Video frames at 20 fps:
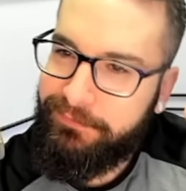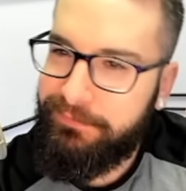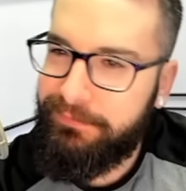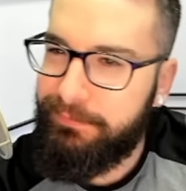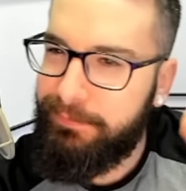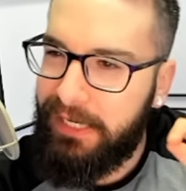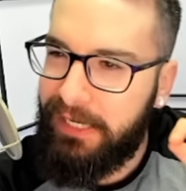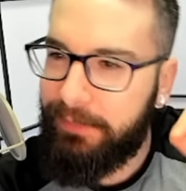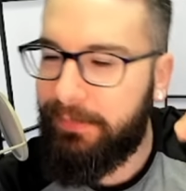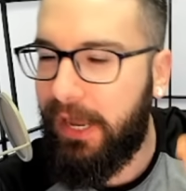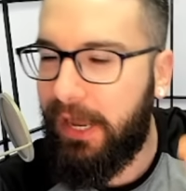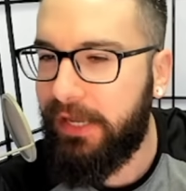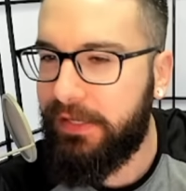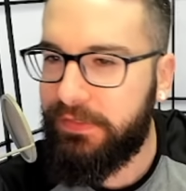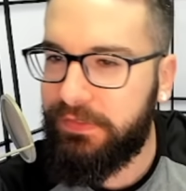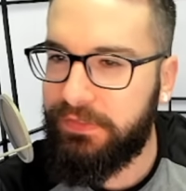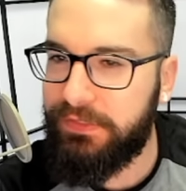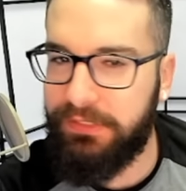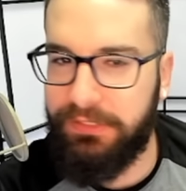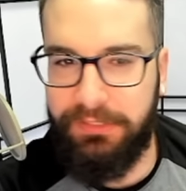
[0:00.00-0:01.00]

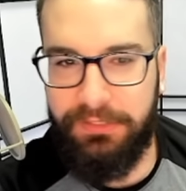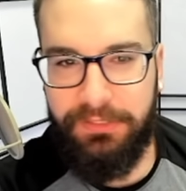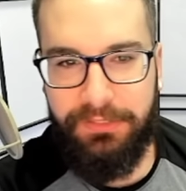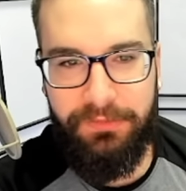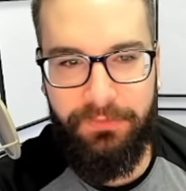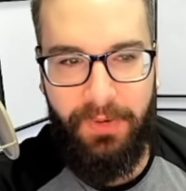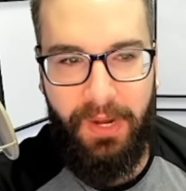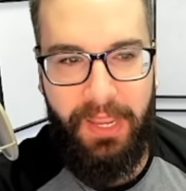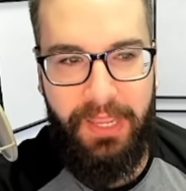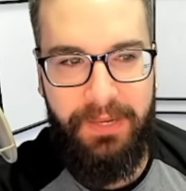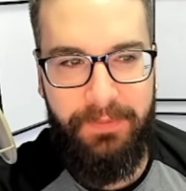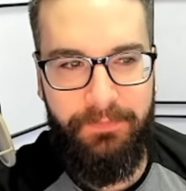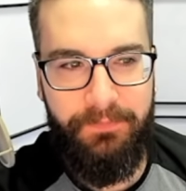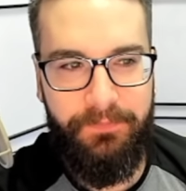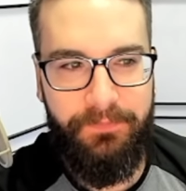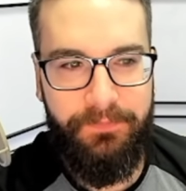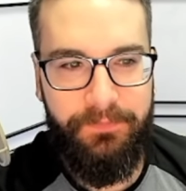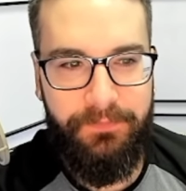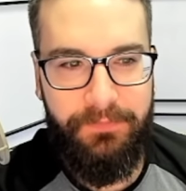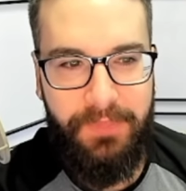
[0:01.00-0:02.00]
minimized, right?
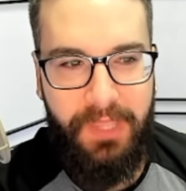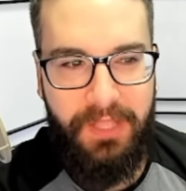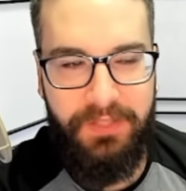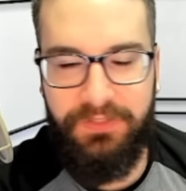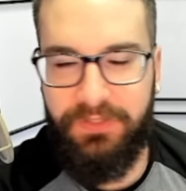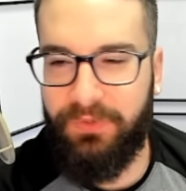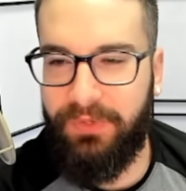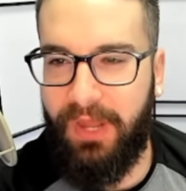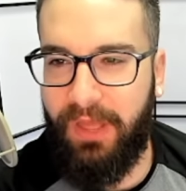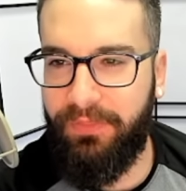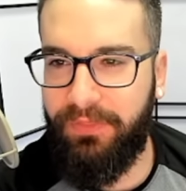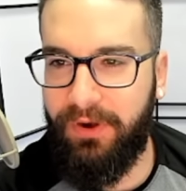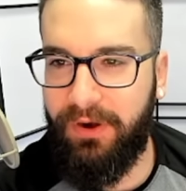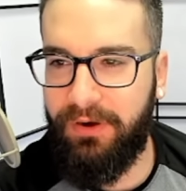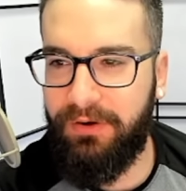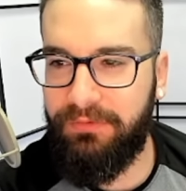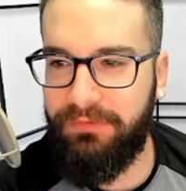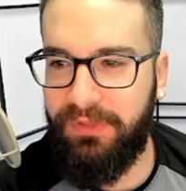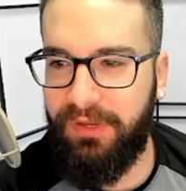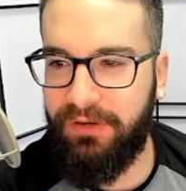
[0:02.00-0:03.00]
And so now
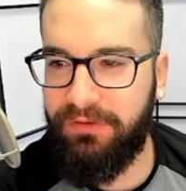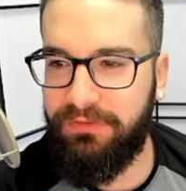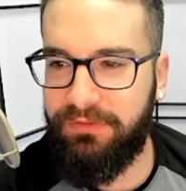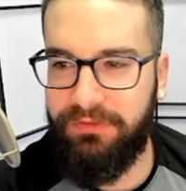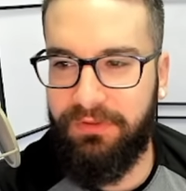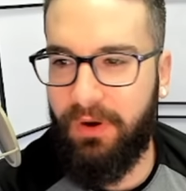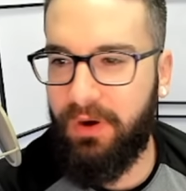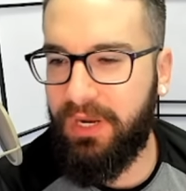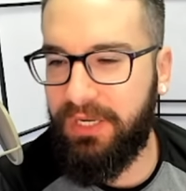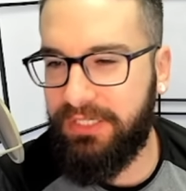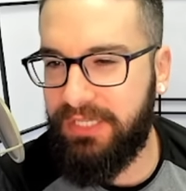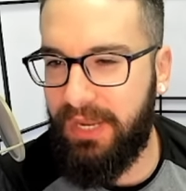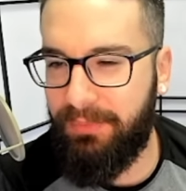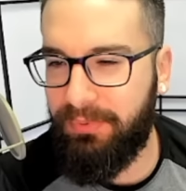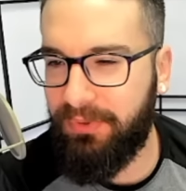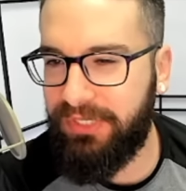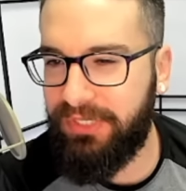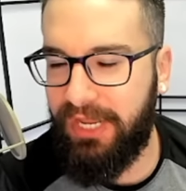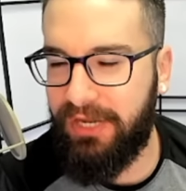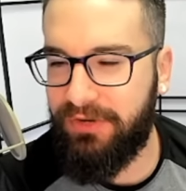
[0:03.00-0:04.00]
they're throwing a
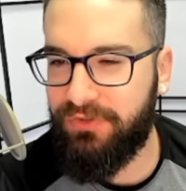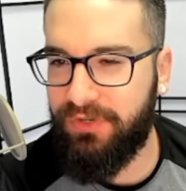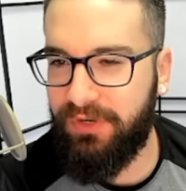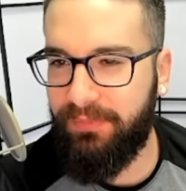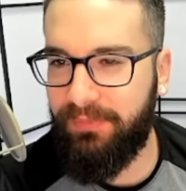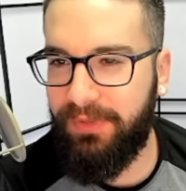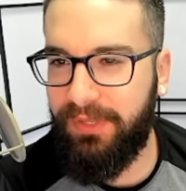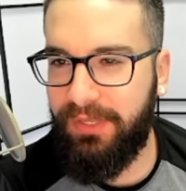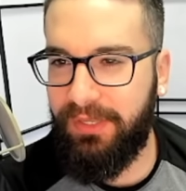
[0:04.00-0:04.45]
temper tantrum,